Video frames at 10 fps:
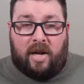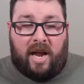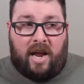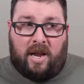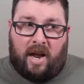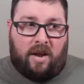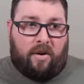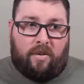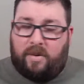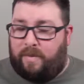And I
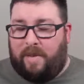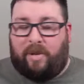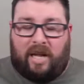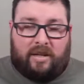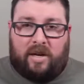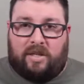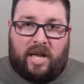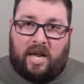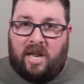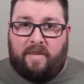know people out there
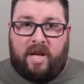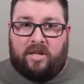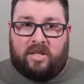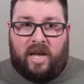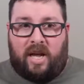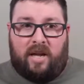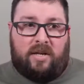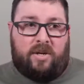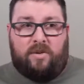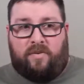say email's dead,
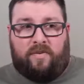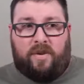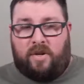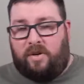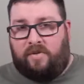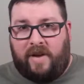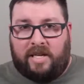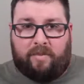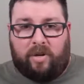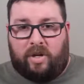do
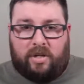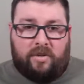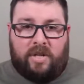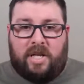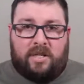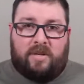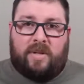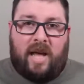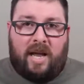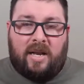Facebook, do this, do
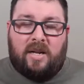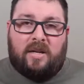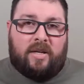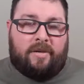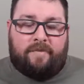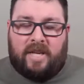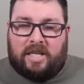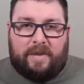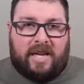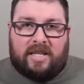that.
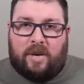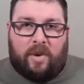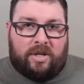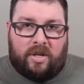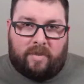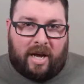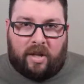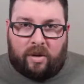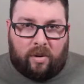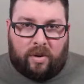It's because they want you to buy
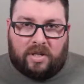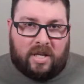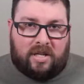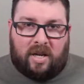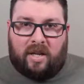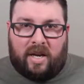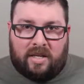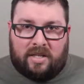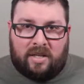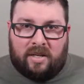their course. That's all it
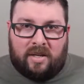is.